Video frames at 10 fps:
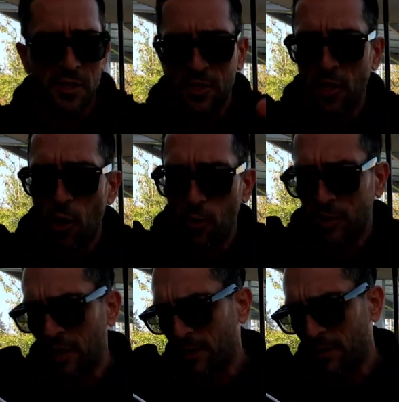just
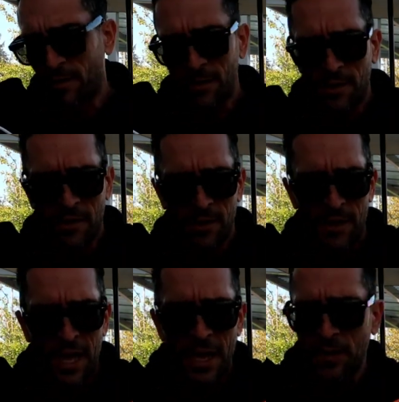stoked.
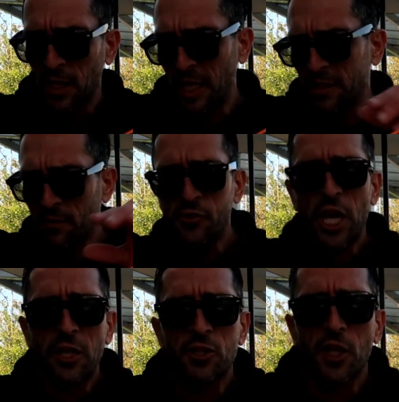And the lids have
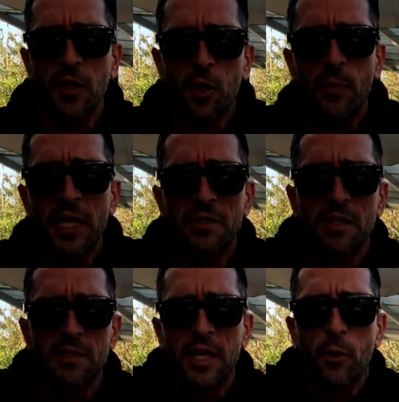changed a little bit
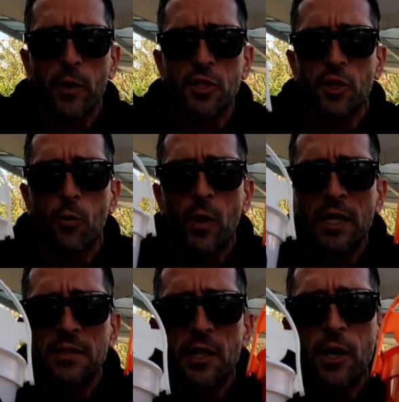since the original
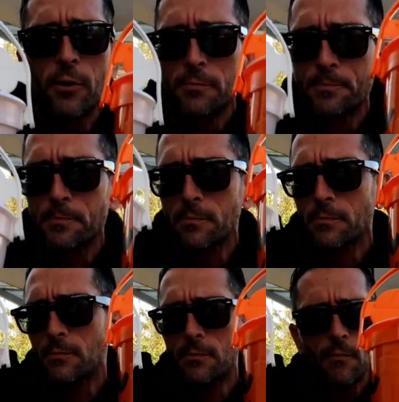ones, you know.
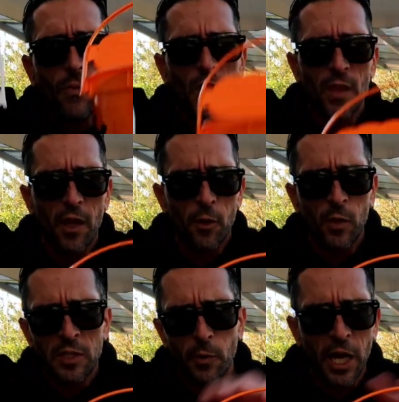The other
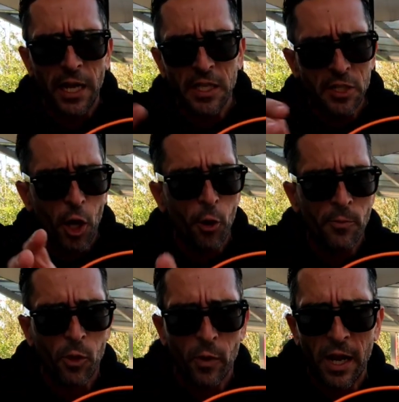ones were kind of
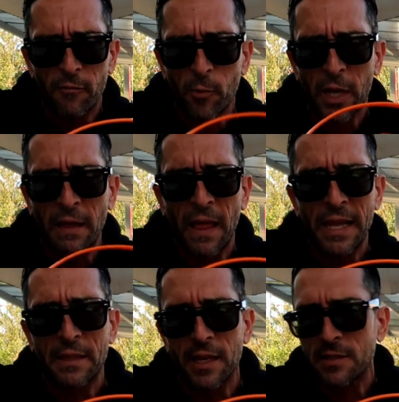domed or whatever, but I
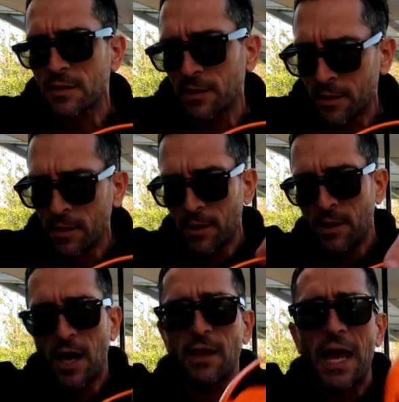like this.
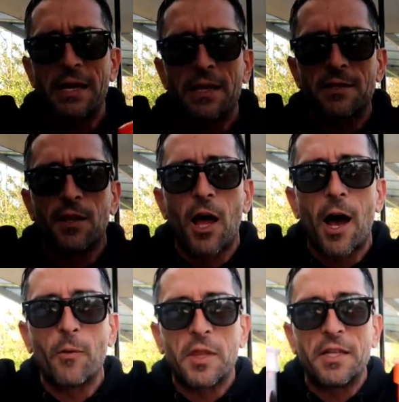I like these a
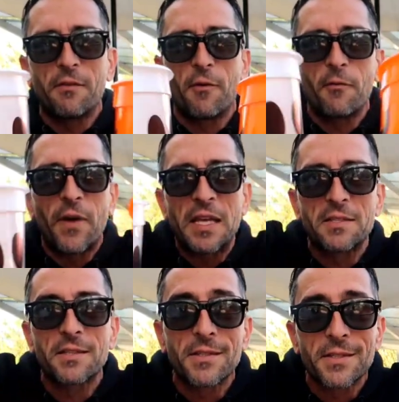lot with the different
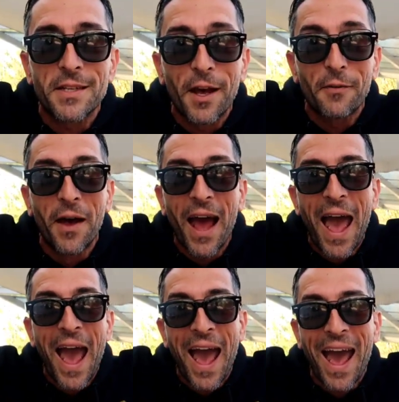faces and stuff.
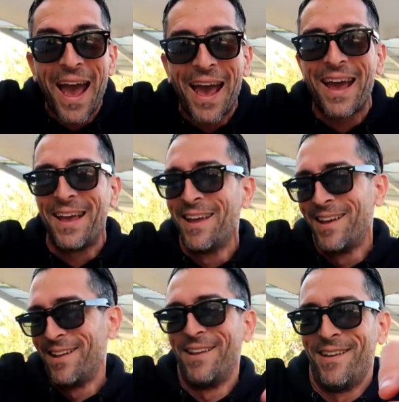
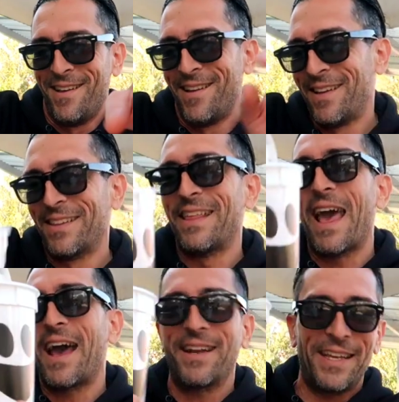
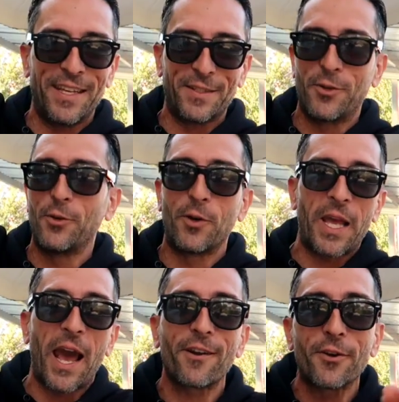that is cool.
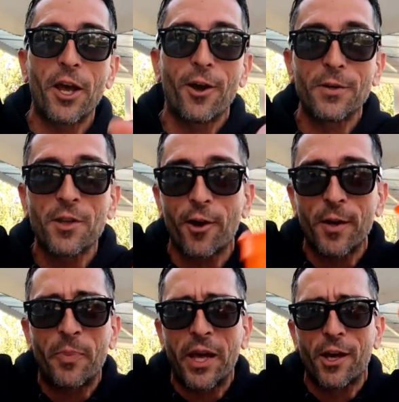Yeah, I don't know. It's hard
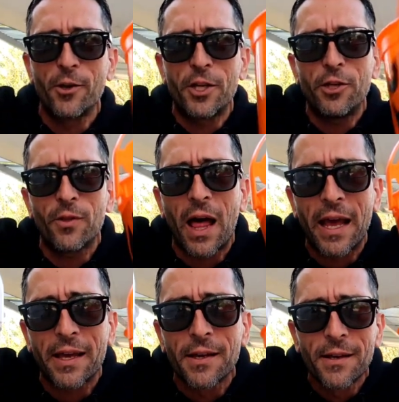to pick. Who do you
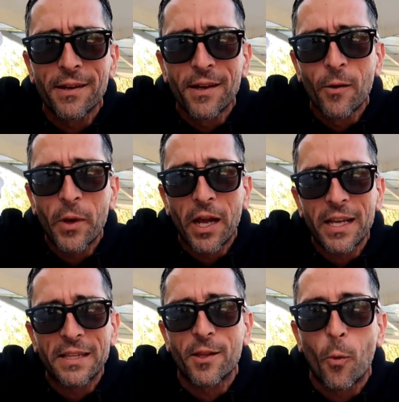like? We got
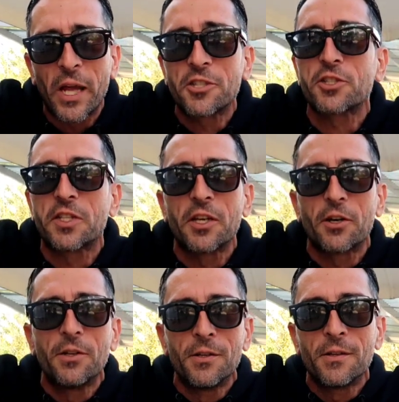to get the witch
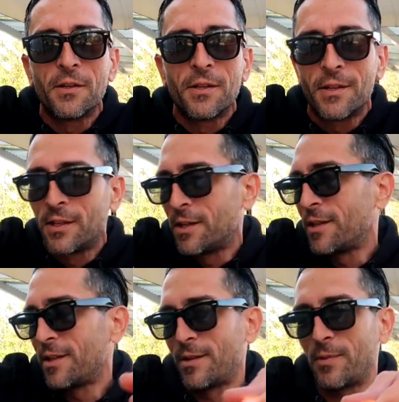still.
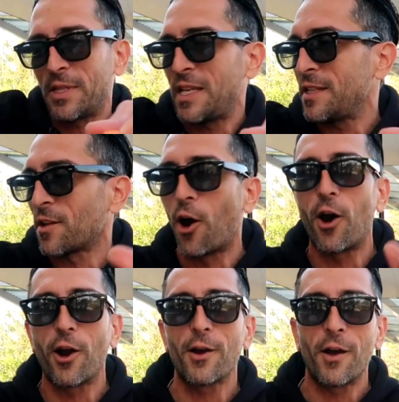These
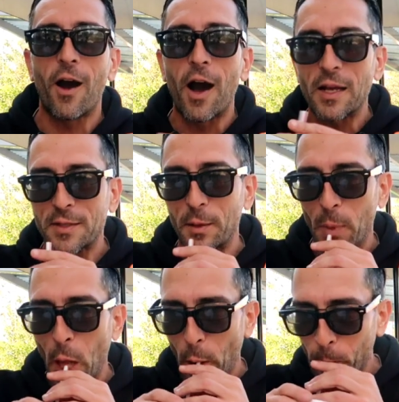are awesome.